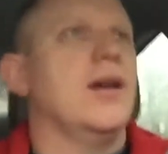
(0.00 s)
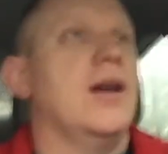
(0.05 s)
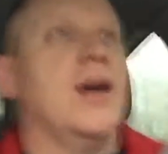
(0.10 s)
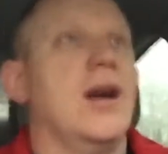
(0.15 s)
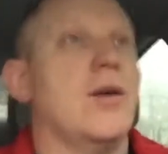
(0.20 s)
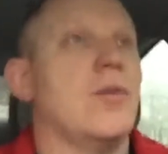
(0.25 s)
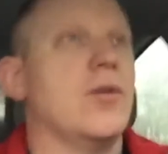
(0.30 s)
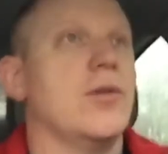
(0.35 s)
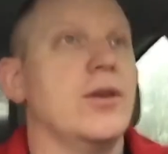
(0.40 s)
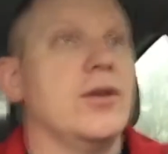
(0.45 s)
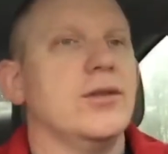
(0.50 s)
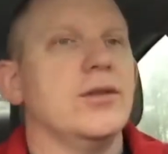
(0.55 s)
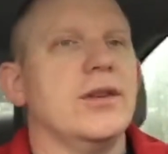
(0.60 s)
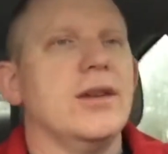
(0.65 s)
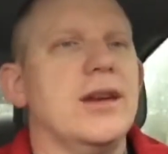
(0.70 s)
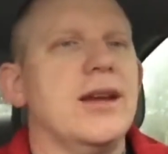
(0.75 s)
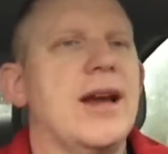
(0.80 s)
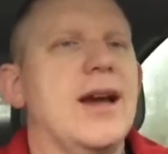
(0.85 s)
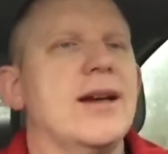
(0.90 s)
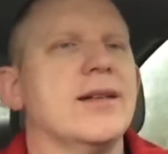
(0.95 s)
And I won't use
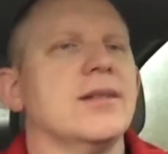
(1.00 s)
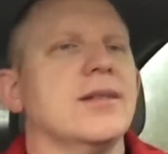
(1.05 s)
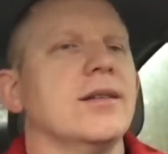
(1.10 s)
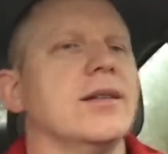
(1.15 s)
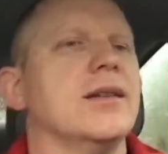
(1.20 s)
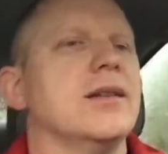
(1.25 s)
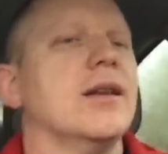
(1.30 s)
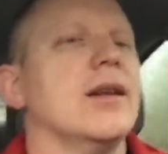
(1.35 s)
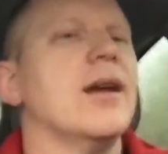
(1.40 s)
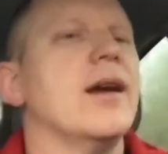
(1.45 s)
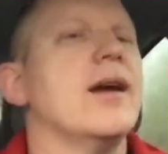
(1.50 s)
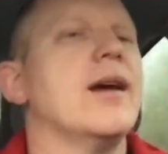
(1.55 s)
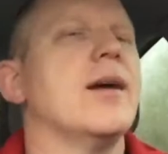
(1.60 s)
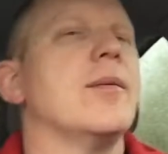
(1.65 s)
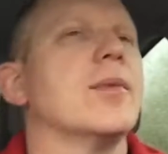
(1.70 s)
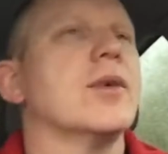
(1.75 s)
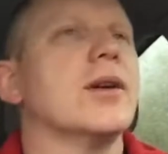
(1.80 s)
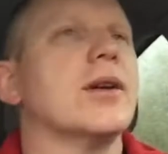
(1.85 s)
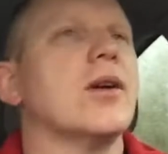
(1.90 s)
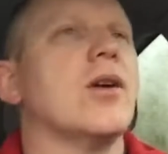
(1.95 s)
any gasoline today.
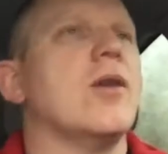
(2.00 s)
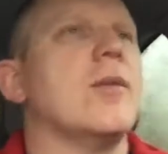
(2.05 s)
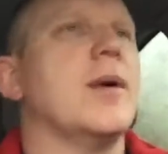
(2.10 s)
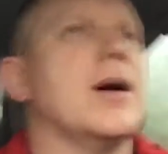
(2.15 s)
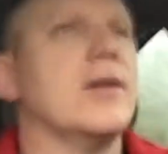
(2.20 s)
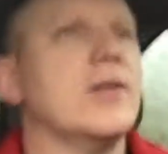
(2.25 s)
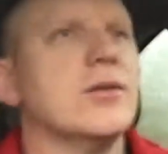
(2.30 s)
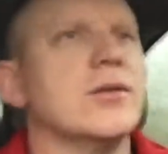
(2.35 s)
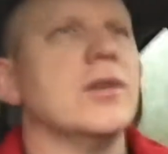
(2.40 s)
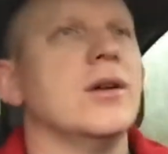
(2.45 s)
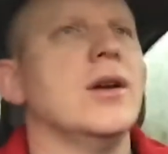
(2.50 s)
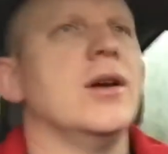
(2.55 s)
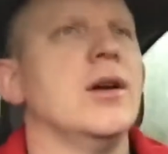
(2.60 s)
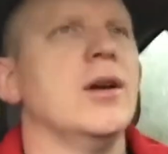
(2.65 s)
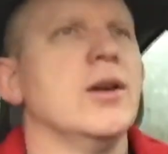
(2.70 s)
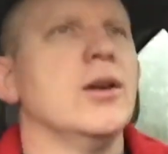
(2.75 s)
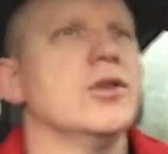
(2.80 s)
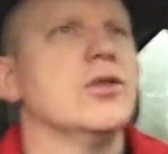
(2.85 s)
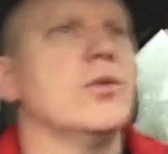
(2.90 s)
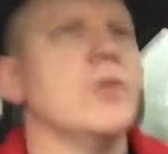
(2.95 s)
I'm going to go about
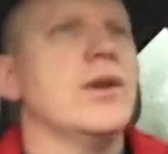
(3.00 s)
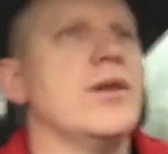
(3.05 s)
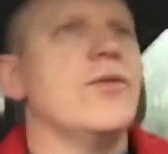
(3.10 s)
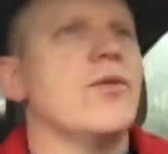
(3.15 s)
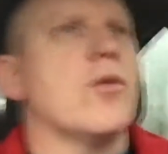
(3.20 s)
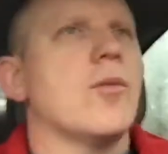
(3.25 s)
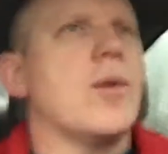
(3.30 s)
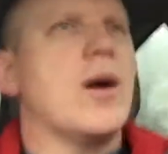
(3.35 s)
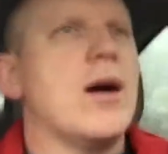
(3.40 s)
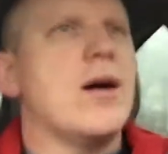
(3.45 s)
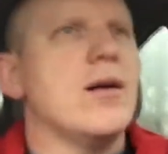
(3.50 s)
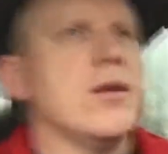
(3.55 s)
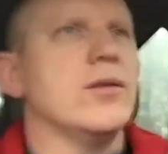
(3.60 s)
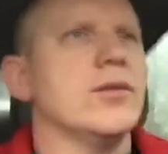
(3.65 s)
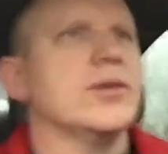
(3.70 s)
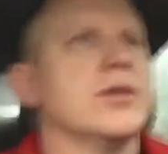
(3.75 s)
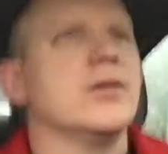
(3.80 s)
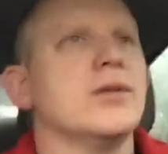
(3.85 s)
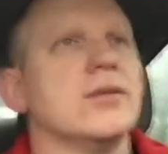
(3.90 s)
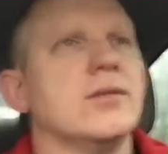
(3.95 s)
24
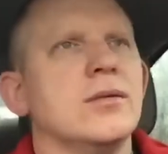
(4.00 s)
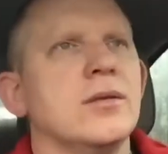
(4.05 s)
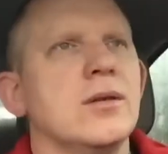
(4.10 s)
miles,